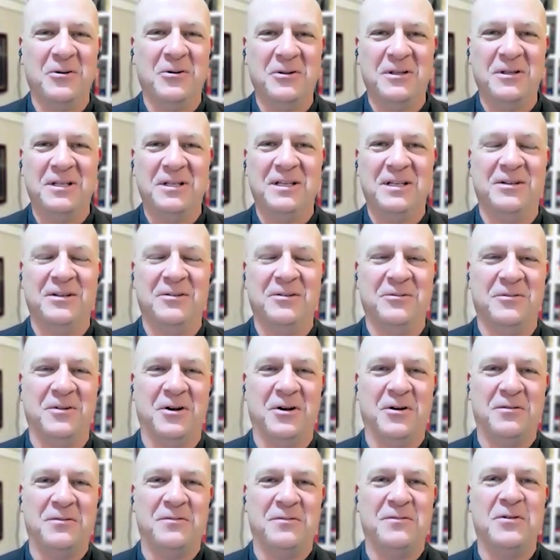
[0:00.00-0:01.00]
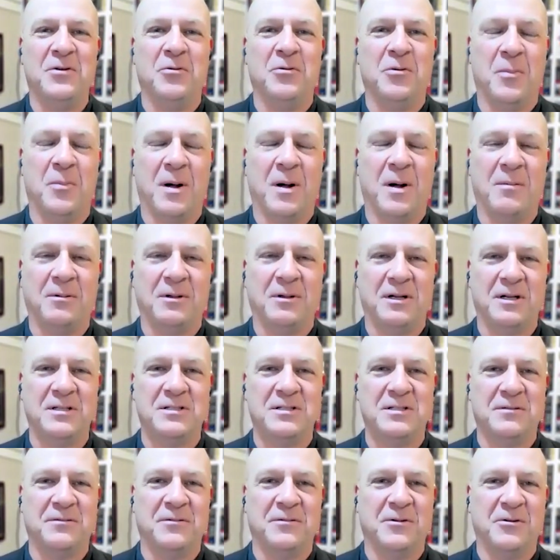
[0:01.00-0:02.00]
only very few
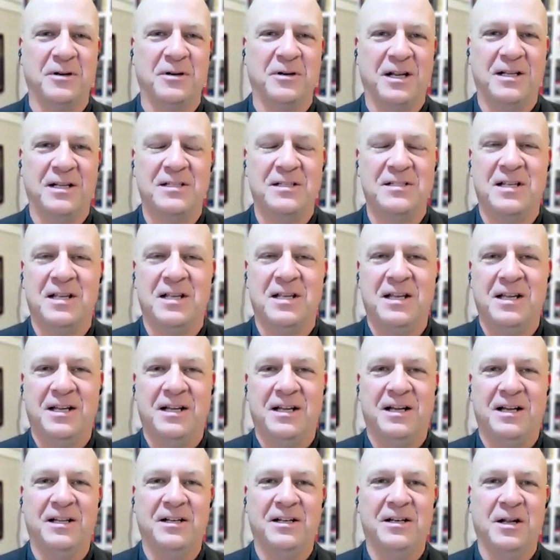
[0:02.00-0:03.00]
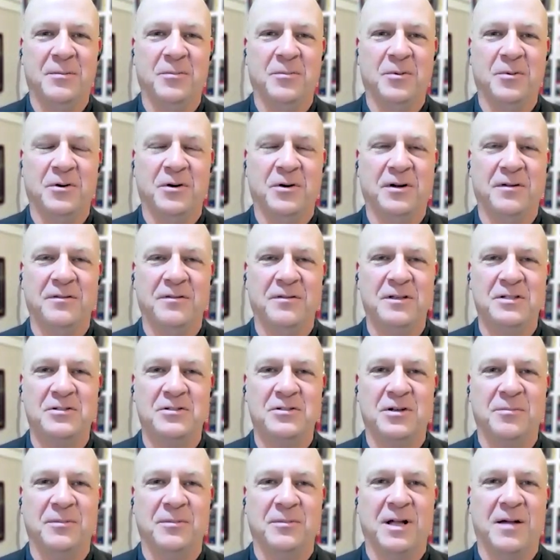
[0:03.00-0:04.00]
Republicans to vote against a number of these
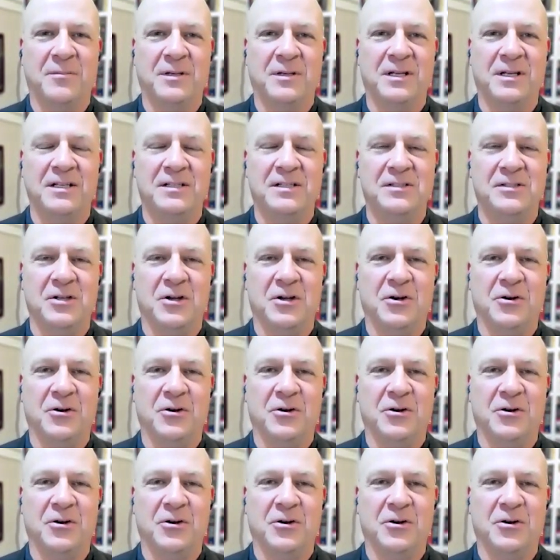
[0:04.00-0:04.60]
Trump nominees.